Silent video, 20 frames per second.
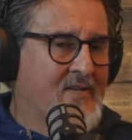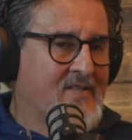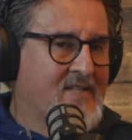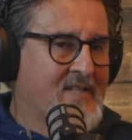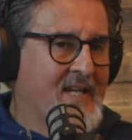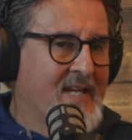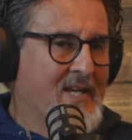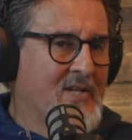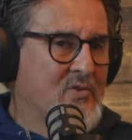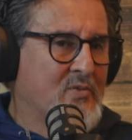
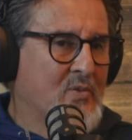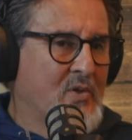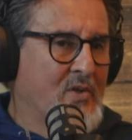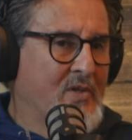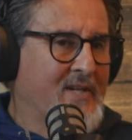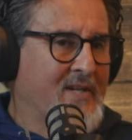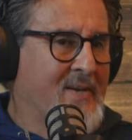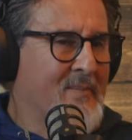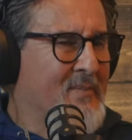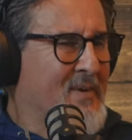
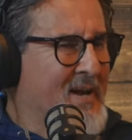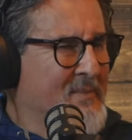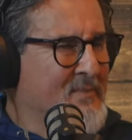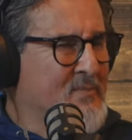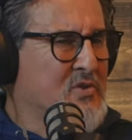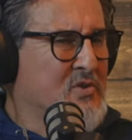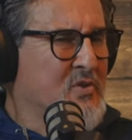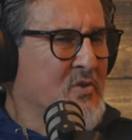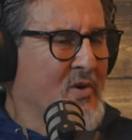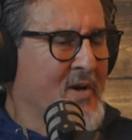schedule, and I'm
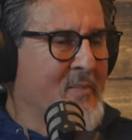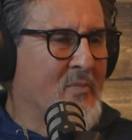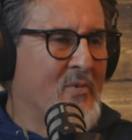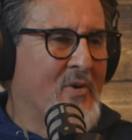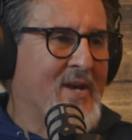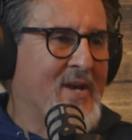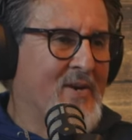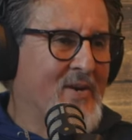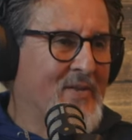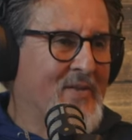I'm sure
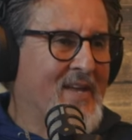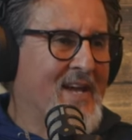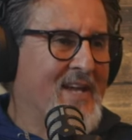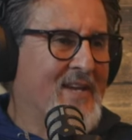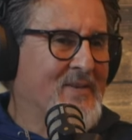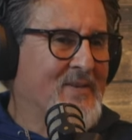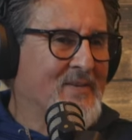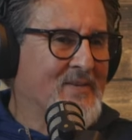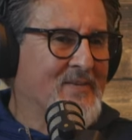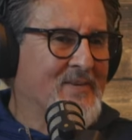I'm right on
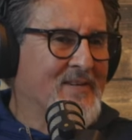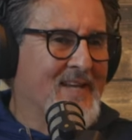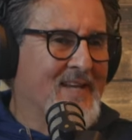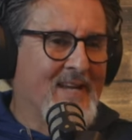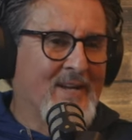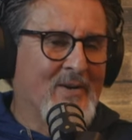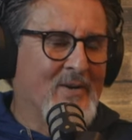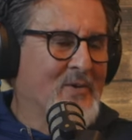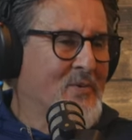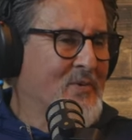that.
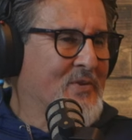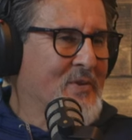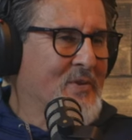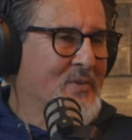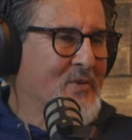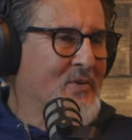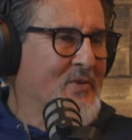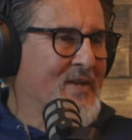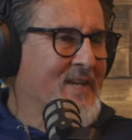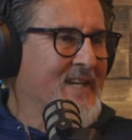I don't know what
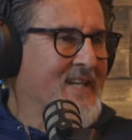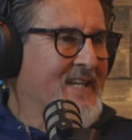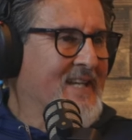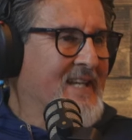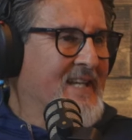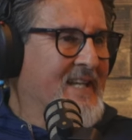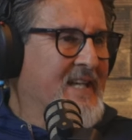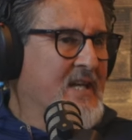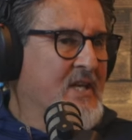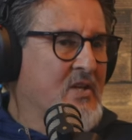they were
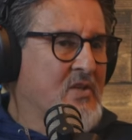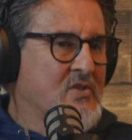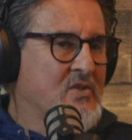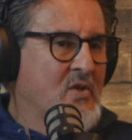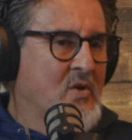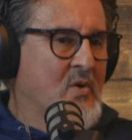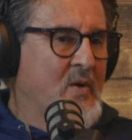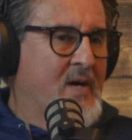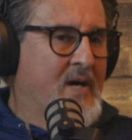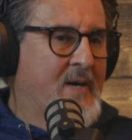thinking.
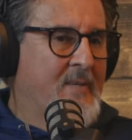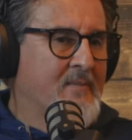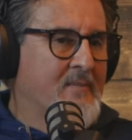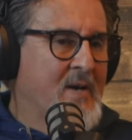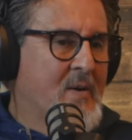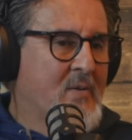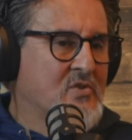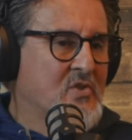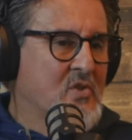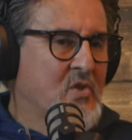So um,
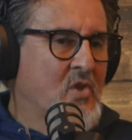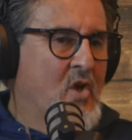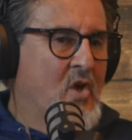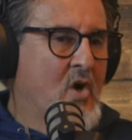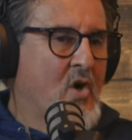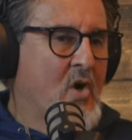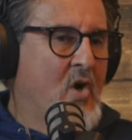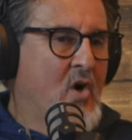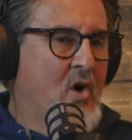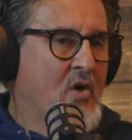that was a
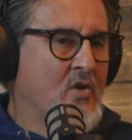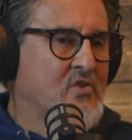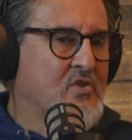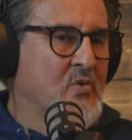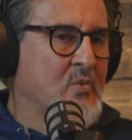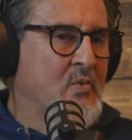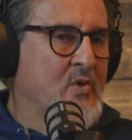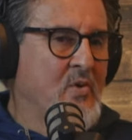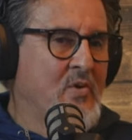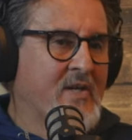long haul.
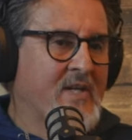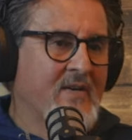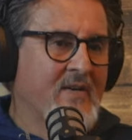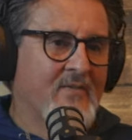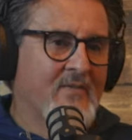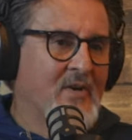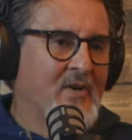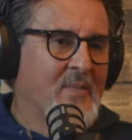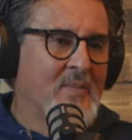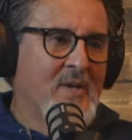So we don't
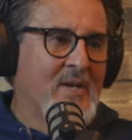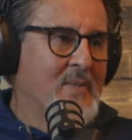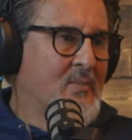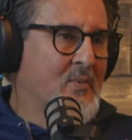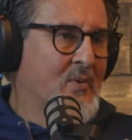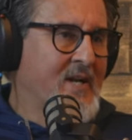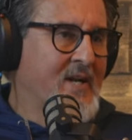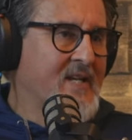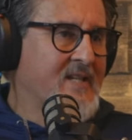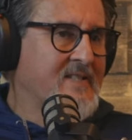get very many
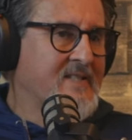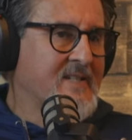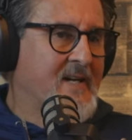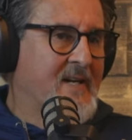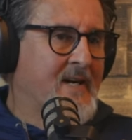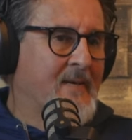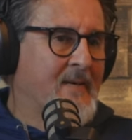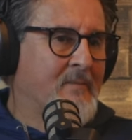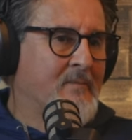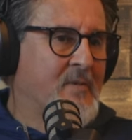breaks.
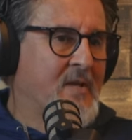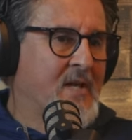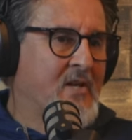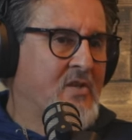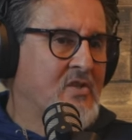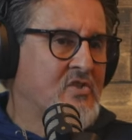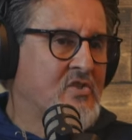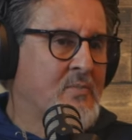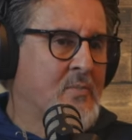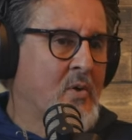Um,
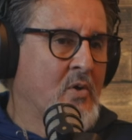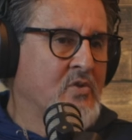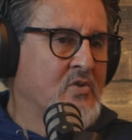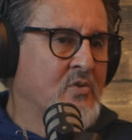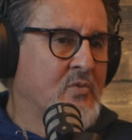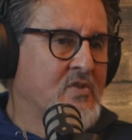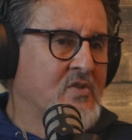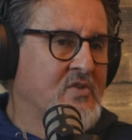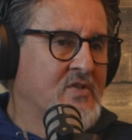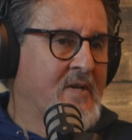and it's
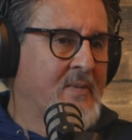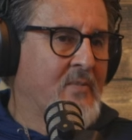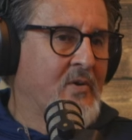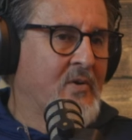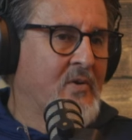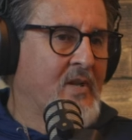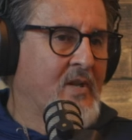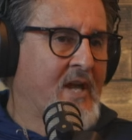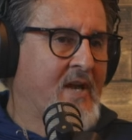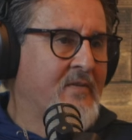supposed to
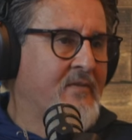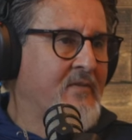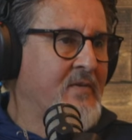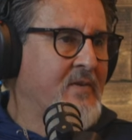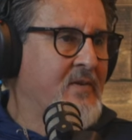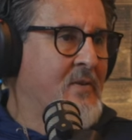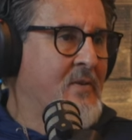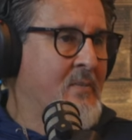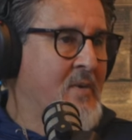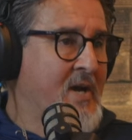resemble life
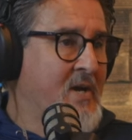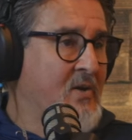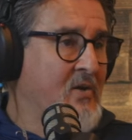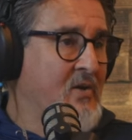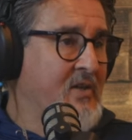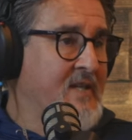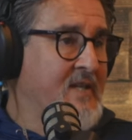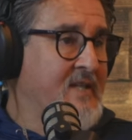in the minor